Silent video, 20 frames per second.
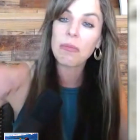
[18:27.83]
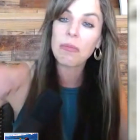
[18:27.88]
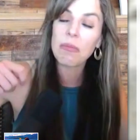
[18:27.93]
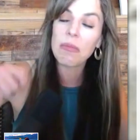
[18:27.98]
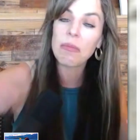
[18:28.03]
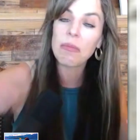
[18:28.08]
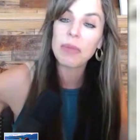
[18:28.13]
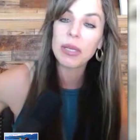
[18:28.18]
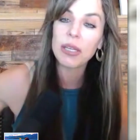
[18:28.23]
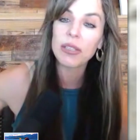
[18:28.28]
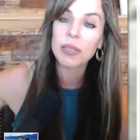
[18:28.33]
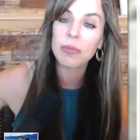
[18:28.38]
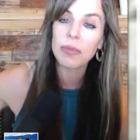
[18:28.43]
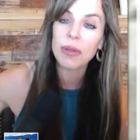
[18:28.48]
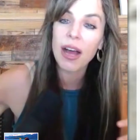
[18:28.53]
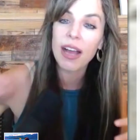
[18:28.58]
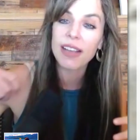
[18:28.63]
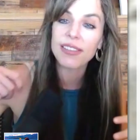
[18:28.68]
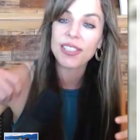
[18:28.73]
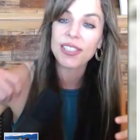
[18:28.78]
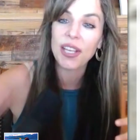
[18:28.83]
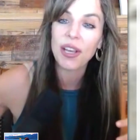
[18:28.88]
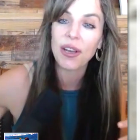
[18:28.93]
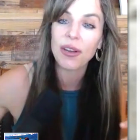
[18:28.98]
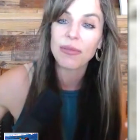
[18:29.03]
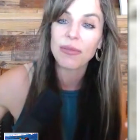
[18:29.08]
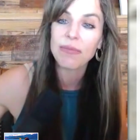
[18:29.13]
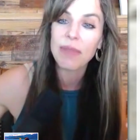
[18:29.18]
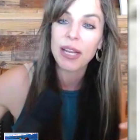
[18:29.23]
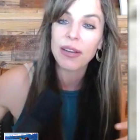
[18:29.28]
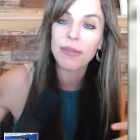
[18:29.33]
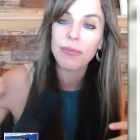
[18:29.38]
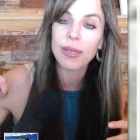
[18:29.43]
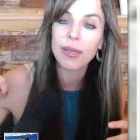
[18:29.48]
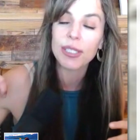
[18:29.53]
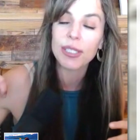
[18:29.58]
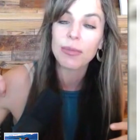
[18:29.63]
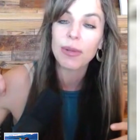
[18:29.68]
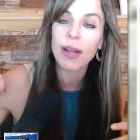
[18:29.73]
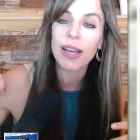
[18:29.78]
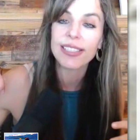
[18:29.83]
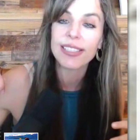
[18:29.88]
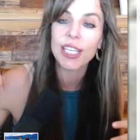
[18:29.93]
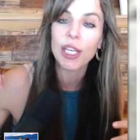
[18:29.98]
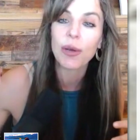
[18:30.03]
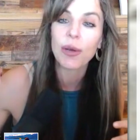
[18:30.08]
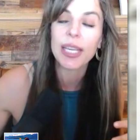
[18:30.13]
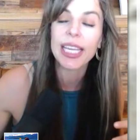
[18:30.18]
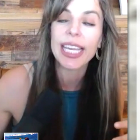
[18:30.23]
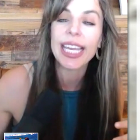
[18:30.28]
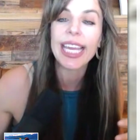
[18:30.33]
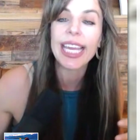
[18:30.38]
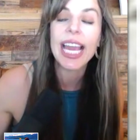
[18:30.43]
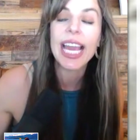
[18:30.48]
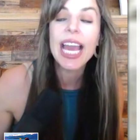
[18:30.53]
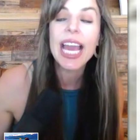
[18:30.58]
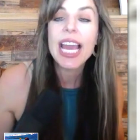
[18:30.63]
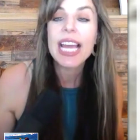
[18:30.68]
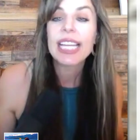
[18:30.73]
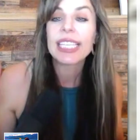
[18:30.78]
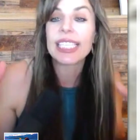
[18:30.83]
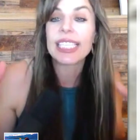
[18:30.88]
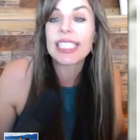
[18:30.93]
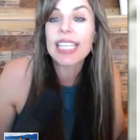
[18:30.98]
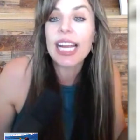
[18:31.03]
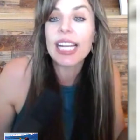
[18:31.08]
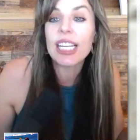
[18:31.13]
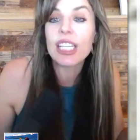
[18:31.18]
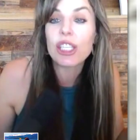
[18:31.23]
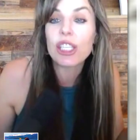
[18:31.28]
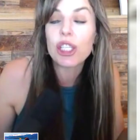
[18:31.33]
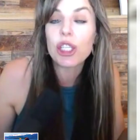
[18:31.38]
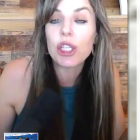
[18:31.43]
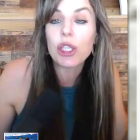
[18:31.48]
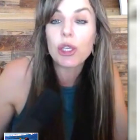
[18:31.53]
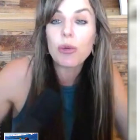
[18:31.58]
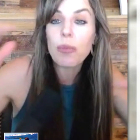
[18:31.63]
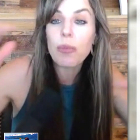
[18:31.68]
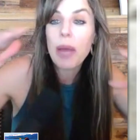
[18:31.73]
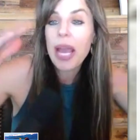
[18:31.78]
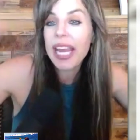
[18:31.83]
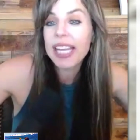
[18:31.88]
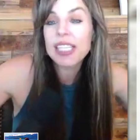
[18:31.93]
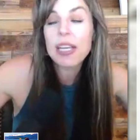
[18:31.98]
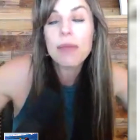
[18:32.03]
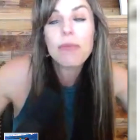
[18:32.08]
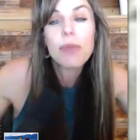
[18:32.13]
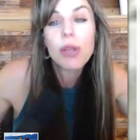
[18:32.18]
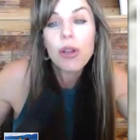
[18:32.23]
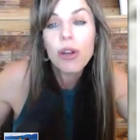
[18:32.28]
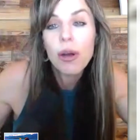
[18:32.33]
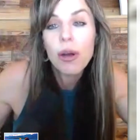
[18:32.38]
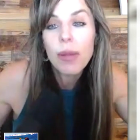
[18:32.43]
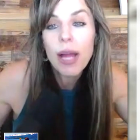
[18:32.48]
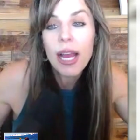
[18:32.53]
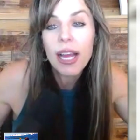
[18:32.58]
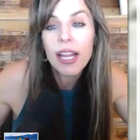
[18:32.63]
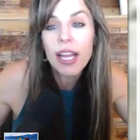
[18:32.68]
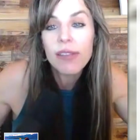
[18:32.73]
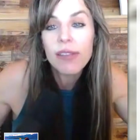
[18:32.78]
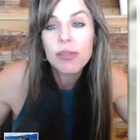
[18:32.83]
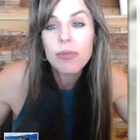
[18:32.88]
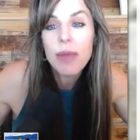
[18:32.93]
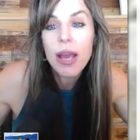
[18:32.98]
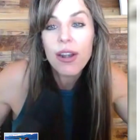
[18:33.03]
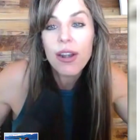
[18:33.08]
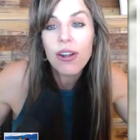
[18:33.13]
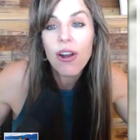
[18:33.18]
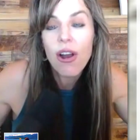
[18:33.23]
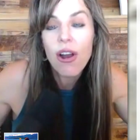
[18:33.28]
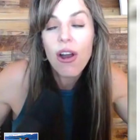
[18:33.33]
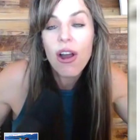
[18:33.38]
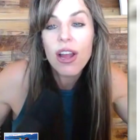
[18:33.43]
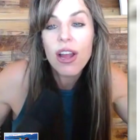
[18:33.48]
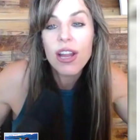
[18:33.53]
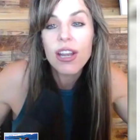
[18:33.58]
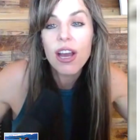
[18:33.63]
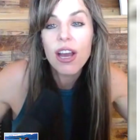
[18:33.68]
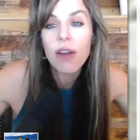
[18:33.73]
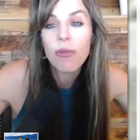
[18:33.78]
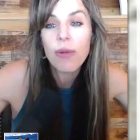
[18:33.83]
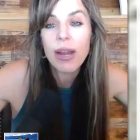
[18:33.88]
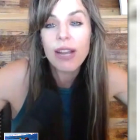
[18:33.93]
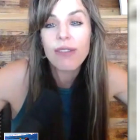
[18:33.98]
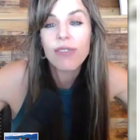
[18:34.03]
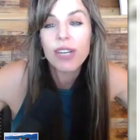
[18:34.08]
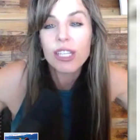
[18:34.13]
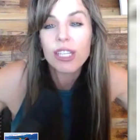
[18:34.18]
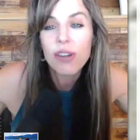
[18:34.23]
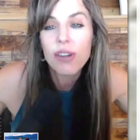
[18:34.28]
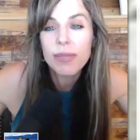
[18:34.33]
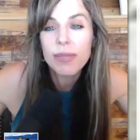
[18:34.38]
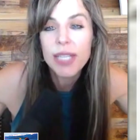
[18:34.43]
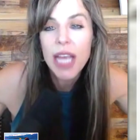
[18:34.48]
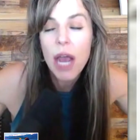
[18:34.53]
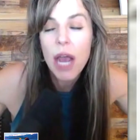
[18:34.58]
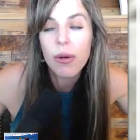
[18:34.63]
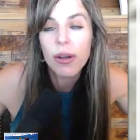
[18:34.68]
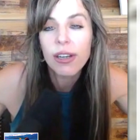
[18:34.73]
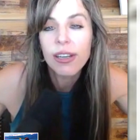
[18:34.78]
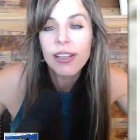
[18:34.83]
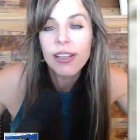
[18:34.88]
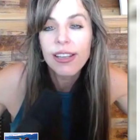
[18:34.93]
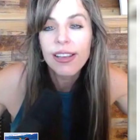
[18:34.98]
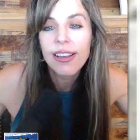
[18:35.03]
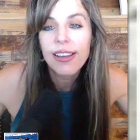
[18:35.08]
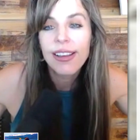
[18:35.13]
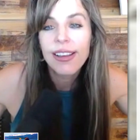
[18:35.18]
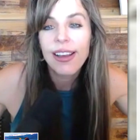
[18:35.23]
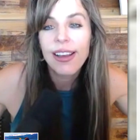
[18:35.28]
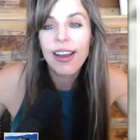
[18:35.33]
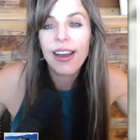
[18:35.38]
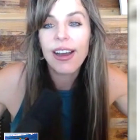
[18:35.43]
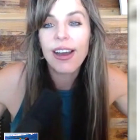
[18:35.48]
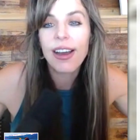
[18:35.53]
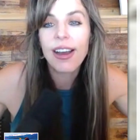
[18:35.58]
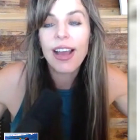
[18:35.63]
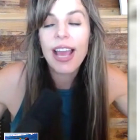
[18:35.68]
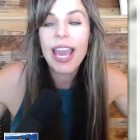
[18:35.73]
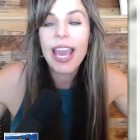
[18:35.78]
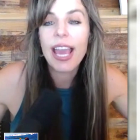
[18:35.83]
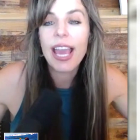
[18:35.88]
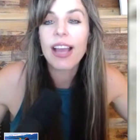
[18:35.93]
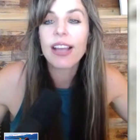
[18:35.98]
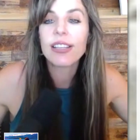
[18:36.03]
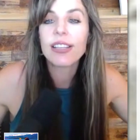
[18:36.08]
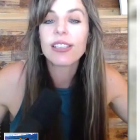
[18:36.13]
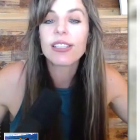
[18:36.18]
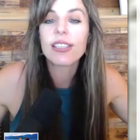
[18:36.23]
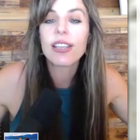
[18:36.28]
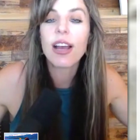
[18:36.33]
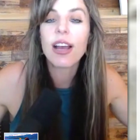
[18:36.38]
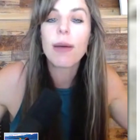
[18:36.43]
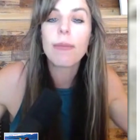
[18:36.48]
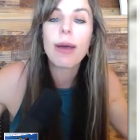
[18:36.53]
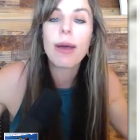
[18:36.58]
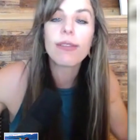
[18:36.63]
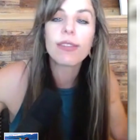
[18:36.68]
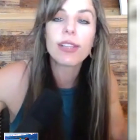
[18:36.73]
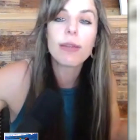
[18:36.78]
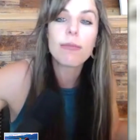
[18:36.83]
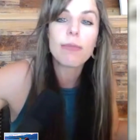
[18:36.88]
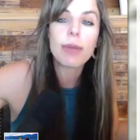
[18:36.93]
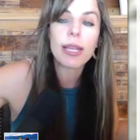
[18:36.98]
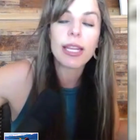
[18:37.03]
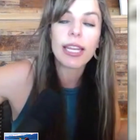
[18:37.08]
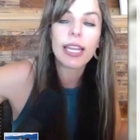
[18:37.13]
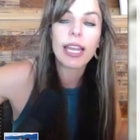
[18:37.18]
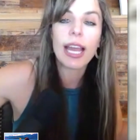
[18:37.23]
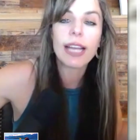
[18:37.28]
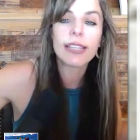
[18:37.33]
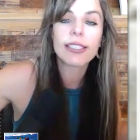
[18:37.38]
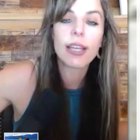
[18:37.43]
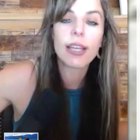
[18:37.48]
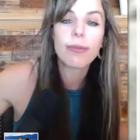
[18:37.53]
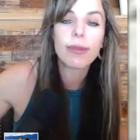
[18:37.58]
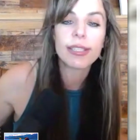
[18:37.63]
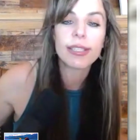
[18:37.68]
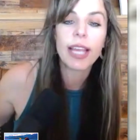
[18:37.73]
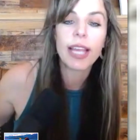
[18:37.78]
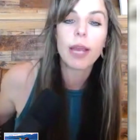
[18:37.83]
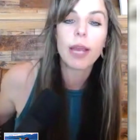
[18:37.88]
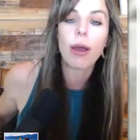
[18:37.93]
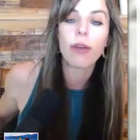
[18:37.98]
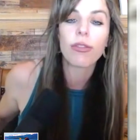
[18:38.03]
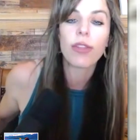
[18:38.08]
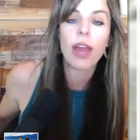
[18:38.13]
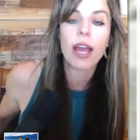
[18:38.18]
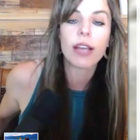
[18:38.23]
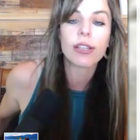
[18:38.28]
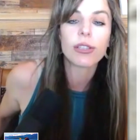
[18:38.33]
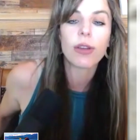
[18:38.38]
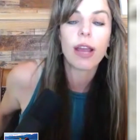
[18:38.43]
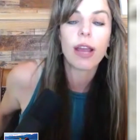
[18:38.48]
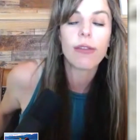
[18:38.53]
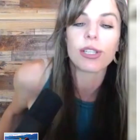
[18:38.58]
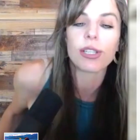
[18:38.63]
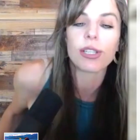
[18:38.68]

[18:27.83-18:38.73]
Bill de Blasio, Mayor Bill de Blasio. He decided to paint a mural, Black Lives Matter, on right in front of Trump Tower. And Bevelyn Beatty had something to say about that. So I have a